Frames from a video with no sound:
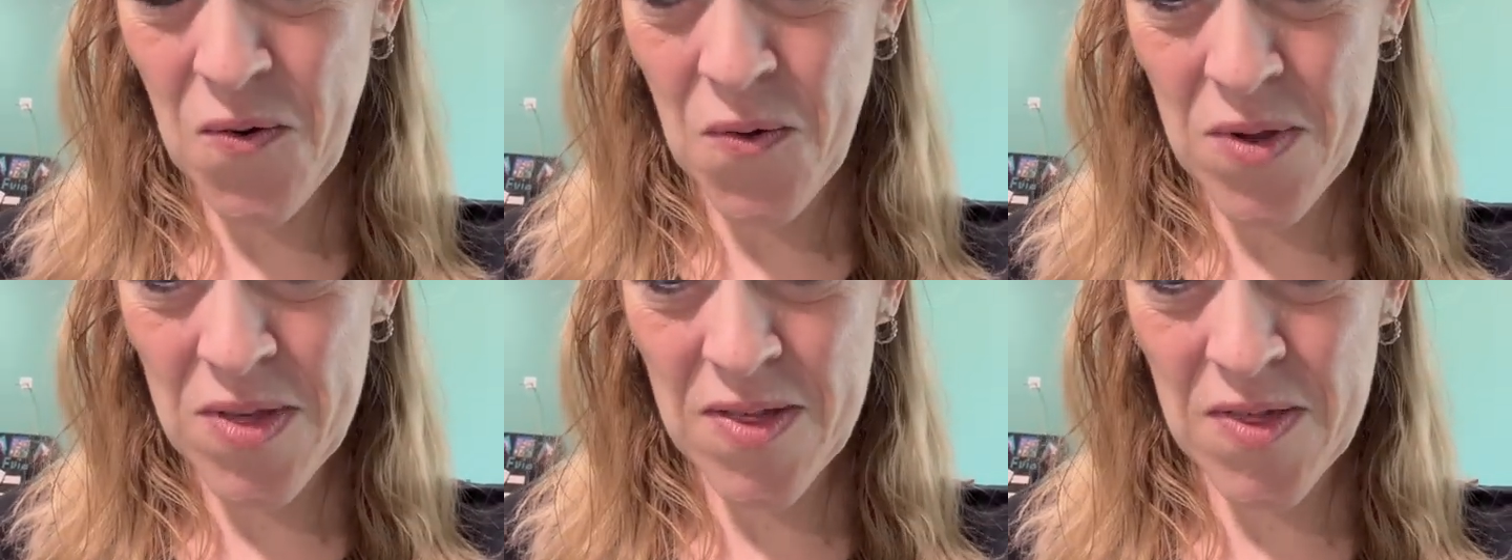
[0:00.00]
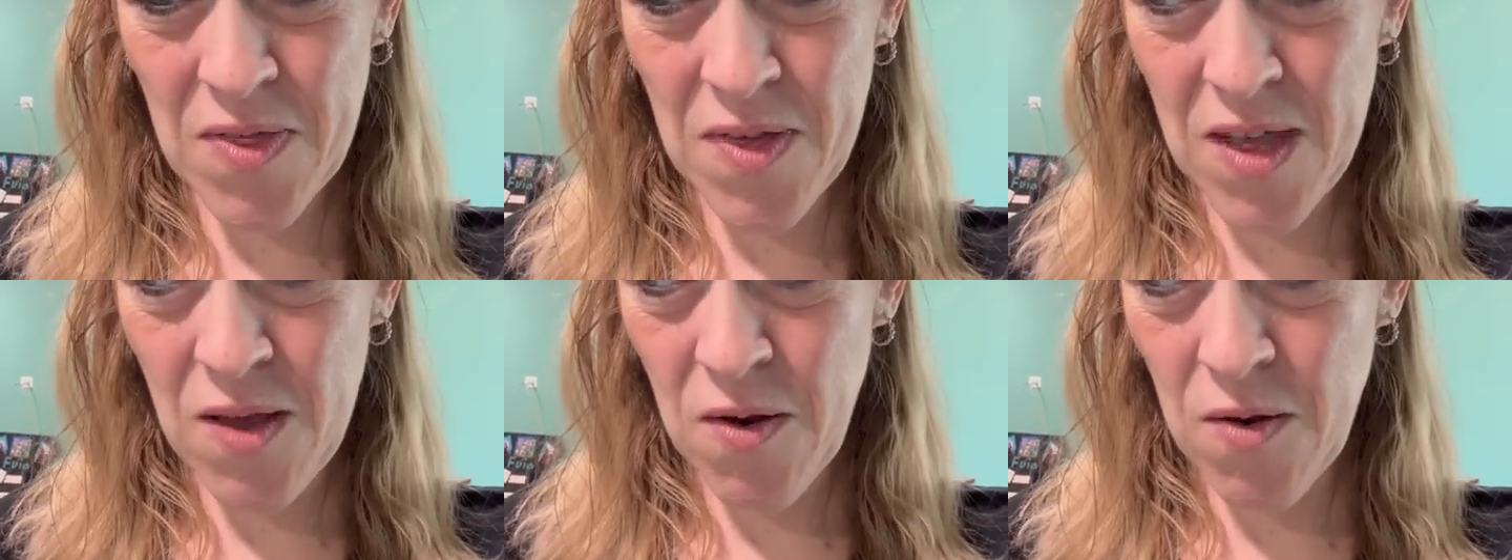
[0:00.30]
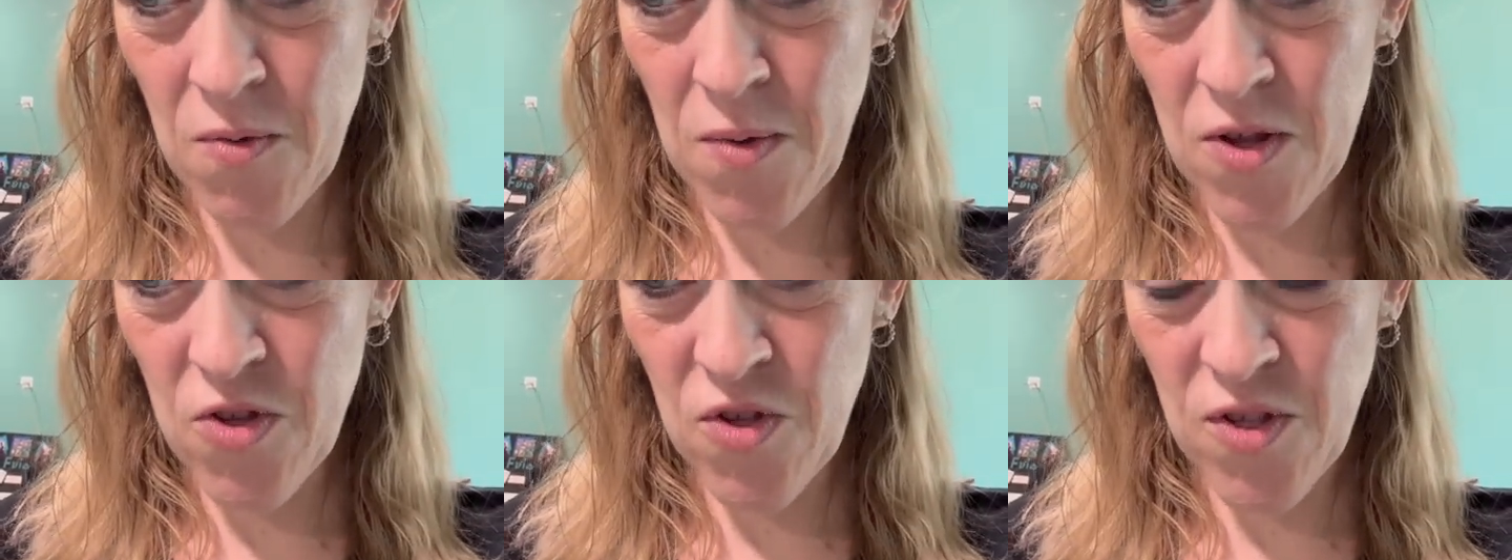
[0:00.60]
was the
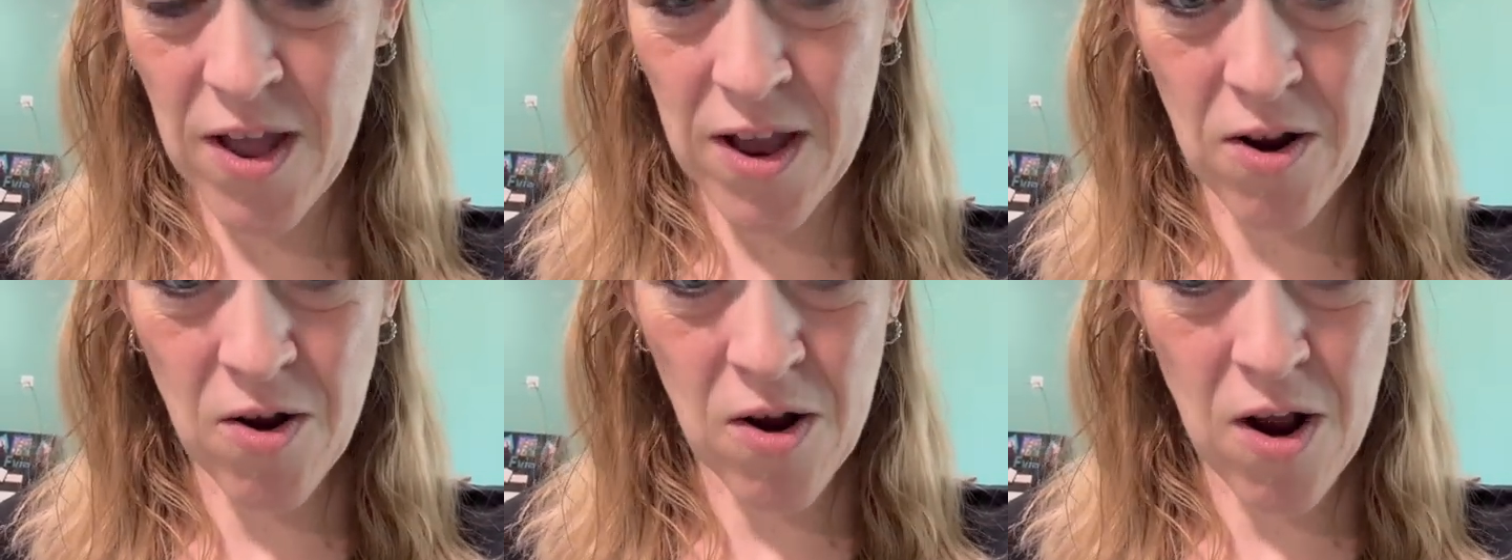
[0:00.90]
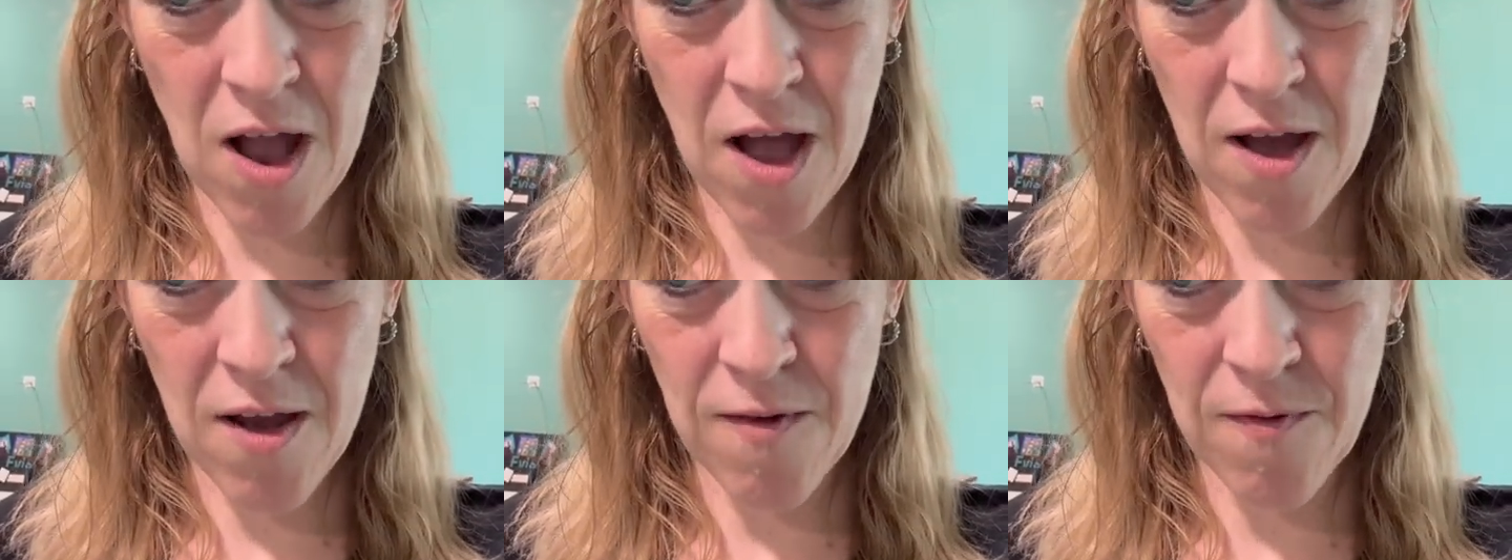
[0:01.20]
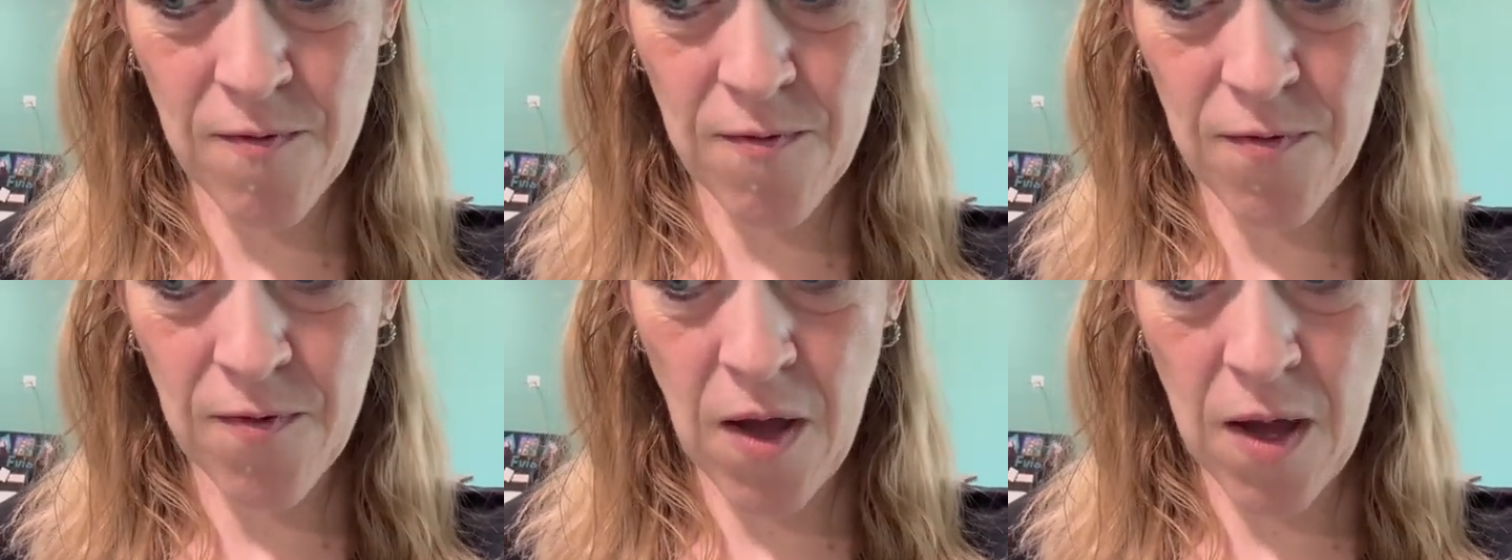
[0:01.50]
originator
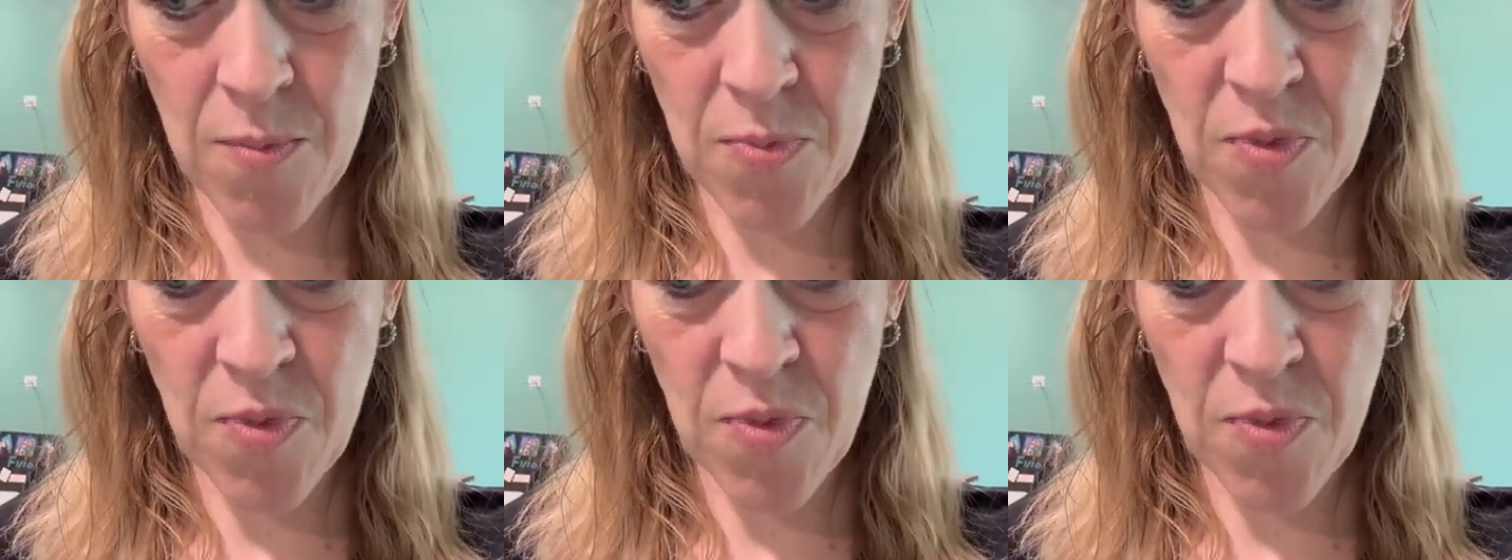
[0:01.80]
of